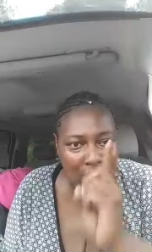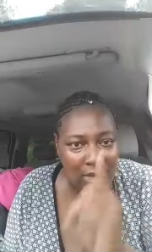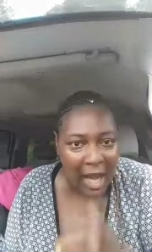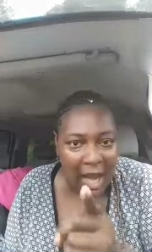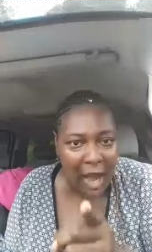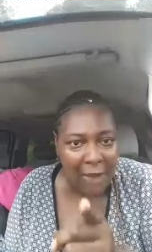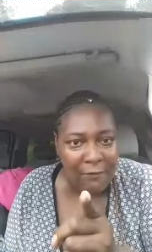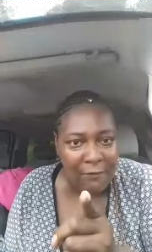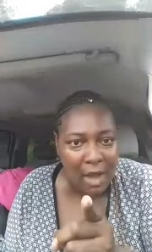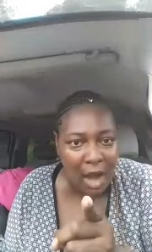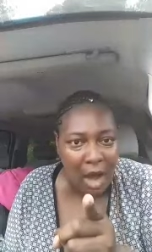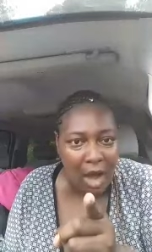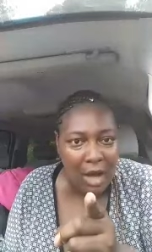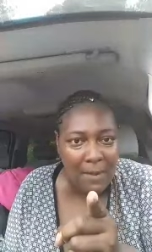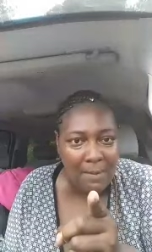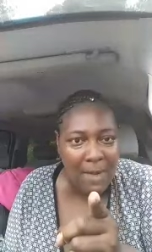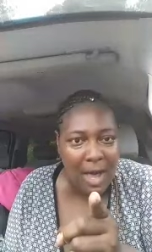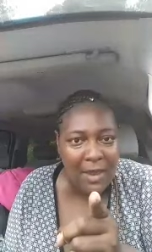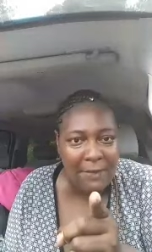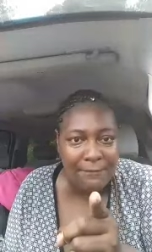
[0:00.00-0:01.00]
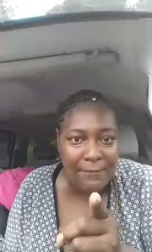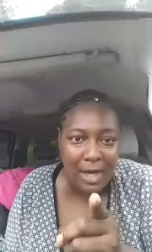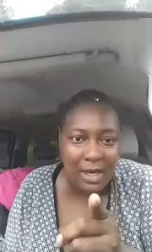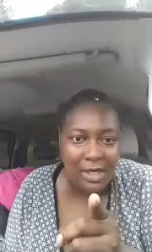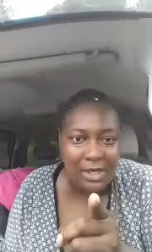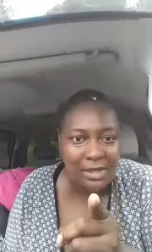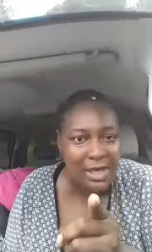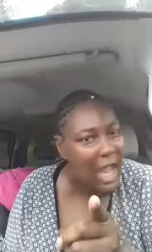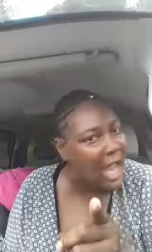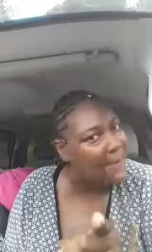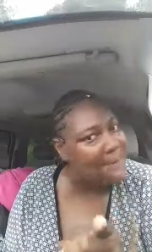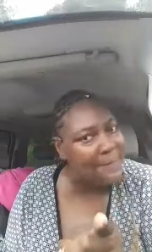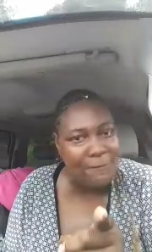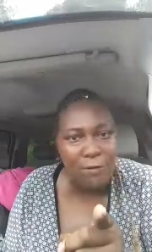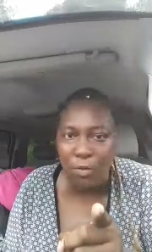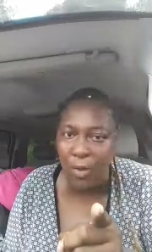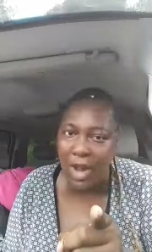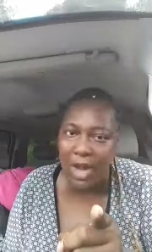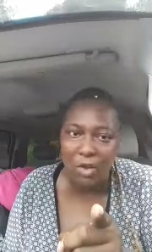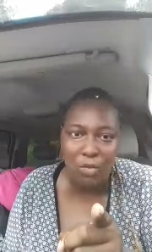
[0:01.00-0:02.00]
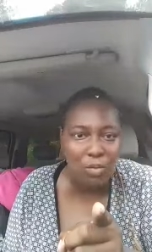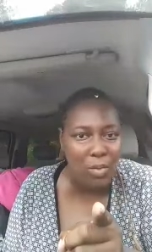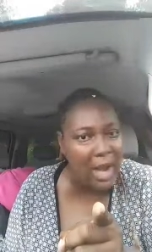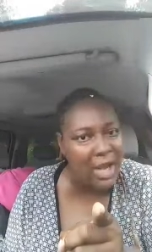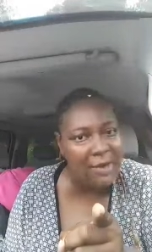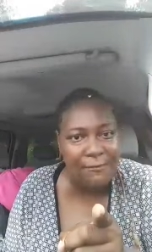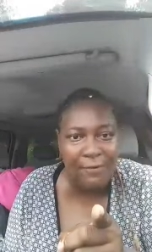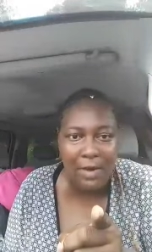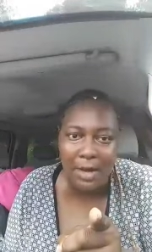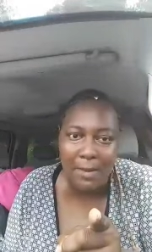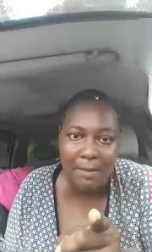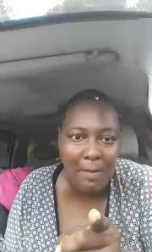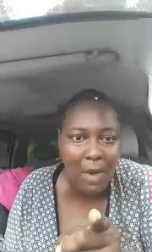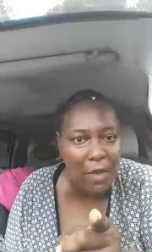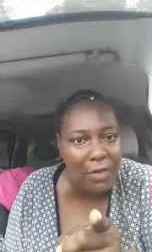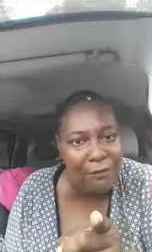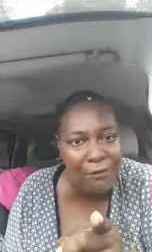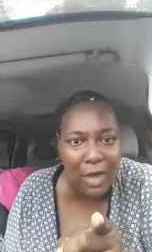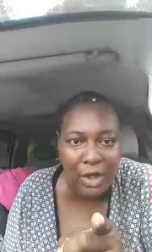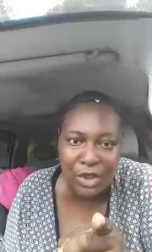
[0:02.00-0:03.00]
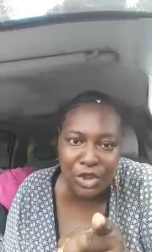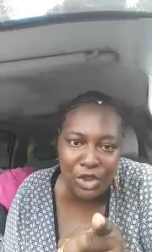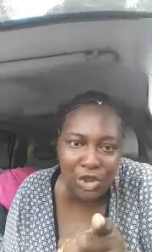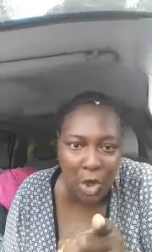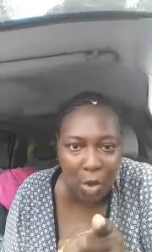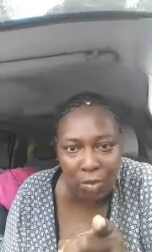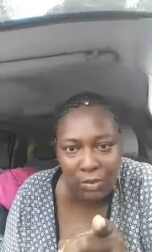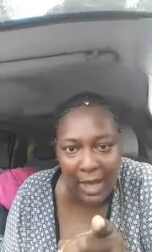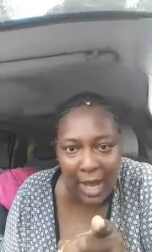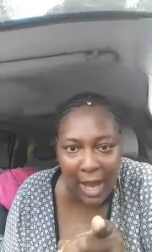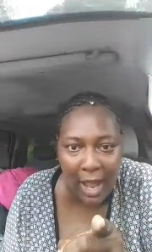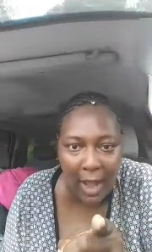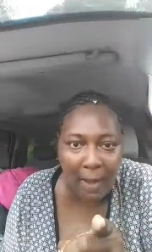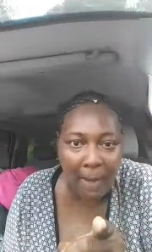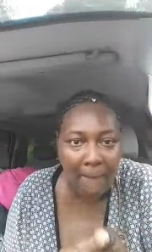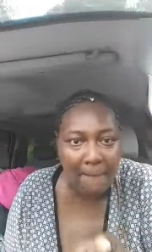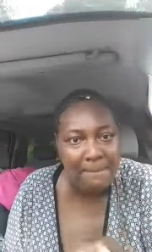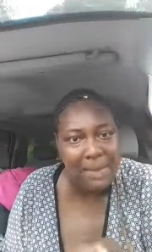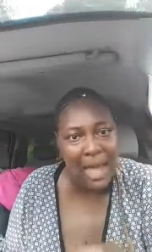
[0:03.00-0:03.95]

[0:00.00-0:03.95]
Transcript: Stay off calling motherfuckers' name if you ain't ready for the motherfucker showdown.